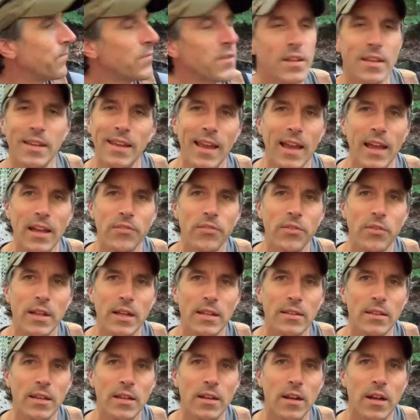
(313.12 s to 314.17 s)
Yeah, so that's
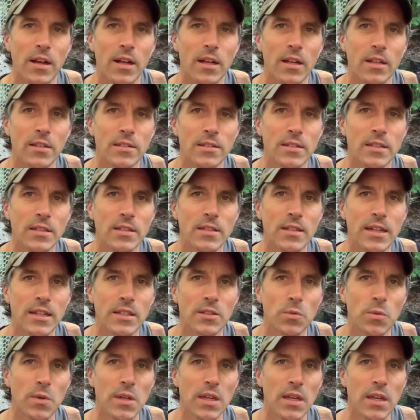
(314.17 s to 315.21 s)
it. I'll see you next
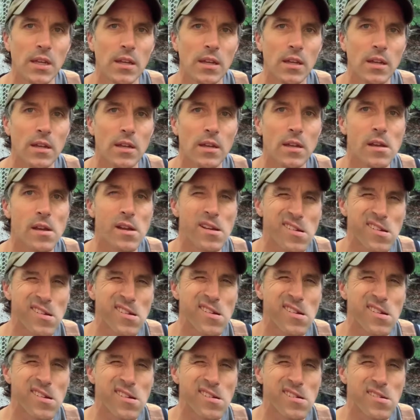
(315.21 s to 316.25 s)
week.
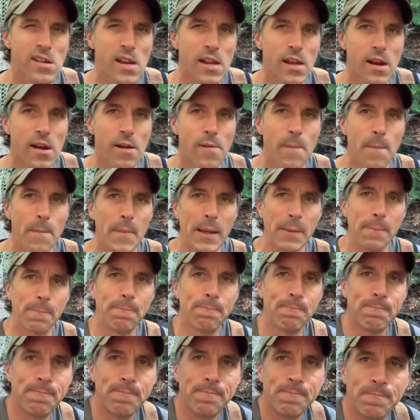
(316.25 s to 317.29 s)
Take care.
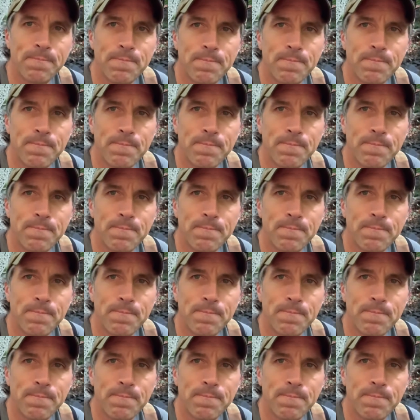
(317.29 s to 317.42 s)
Bye.